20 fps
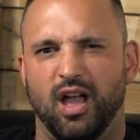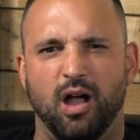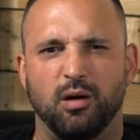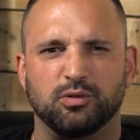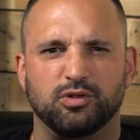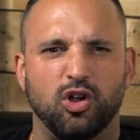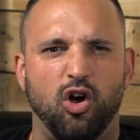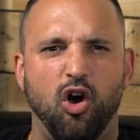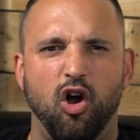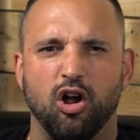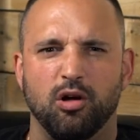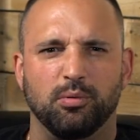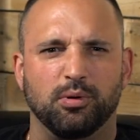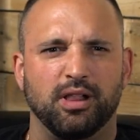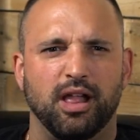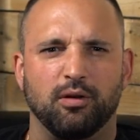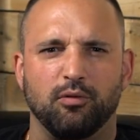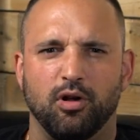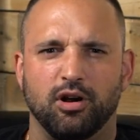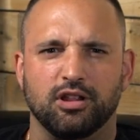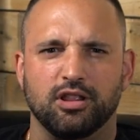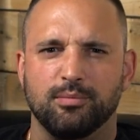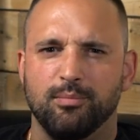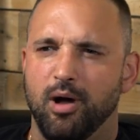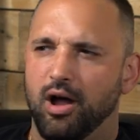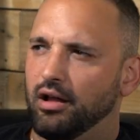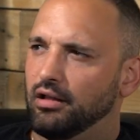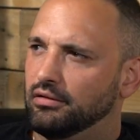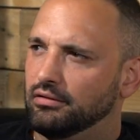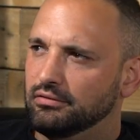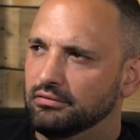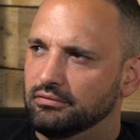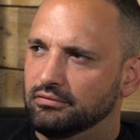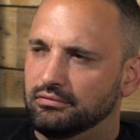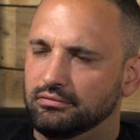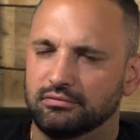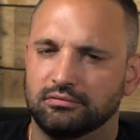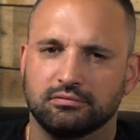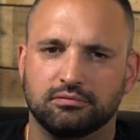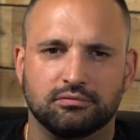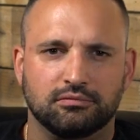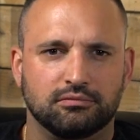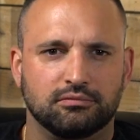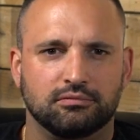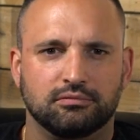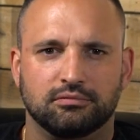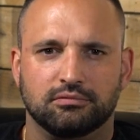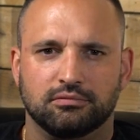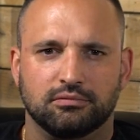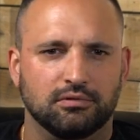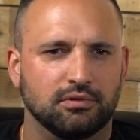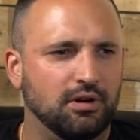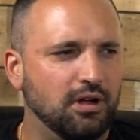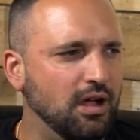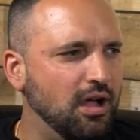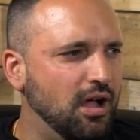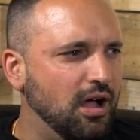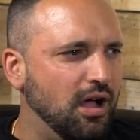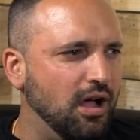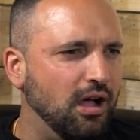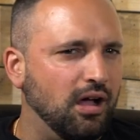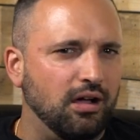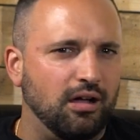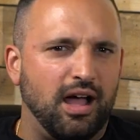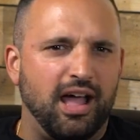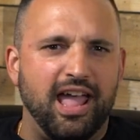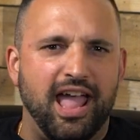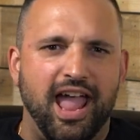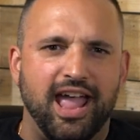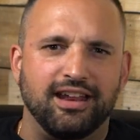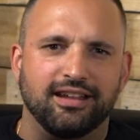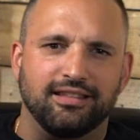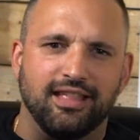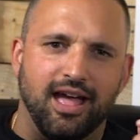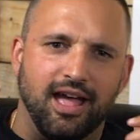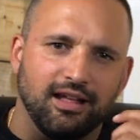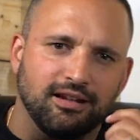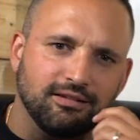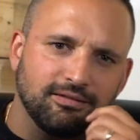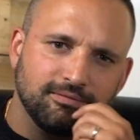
I was horrible at running the mile. Run the mile was not different. Uh, I, I was always that.